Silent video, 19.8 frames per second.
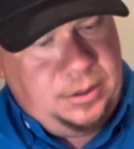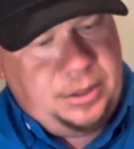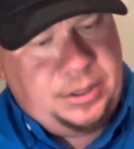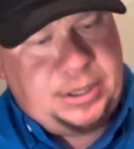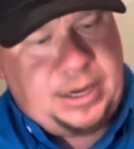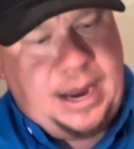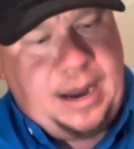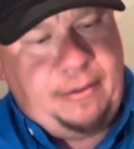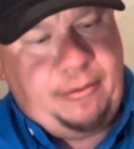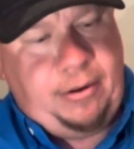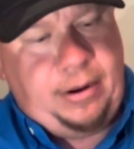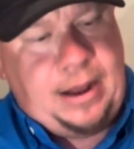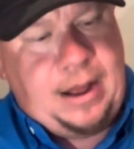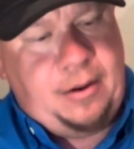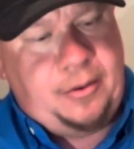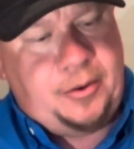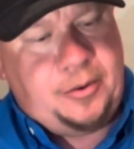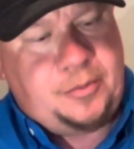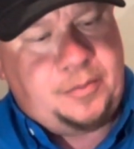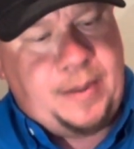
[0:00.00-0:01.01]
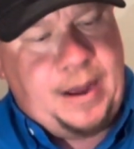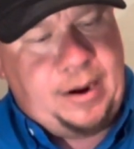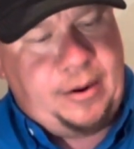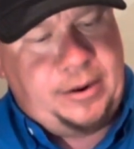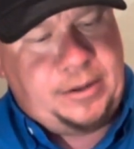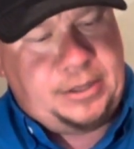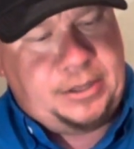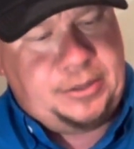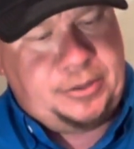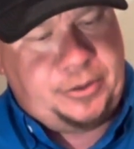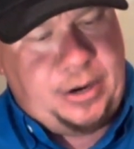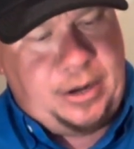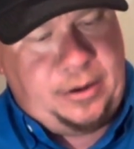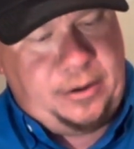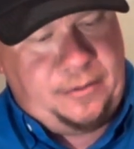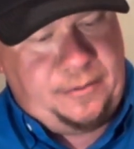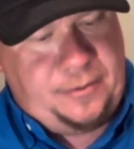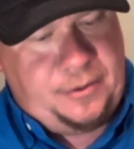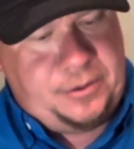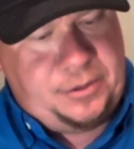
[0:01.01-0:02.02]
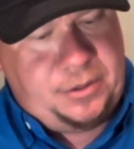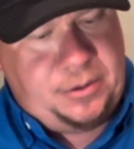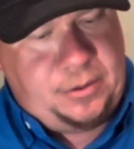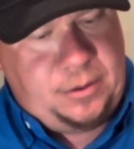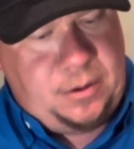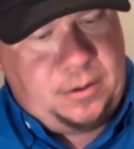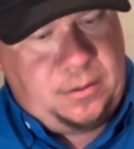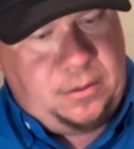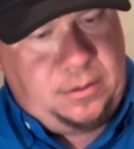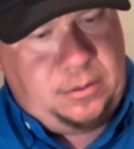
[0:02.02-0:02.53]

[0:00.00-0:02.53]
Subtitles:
can't rely on those batteries because you're out there for so long.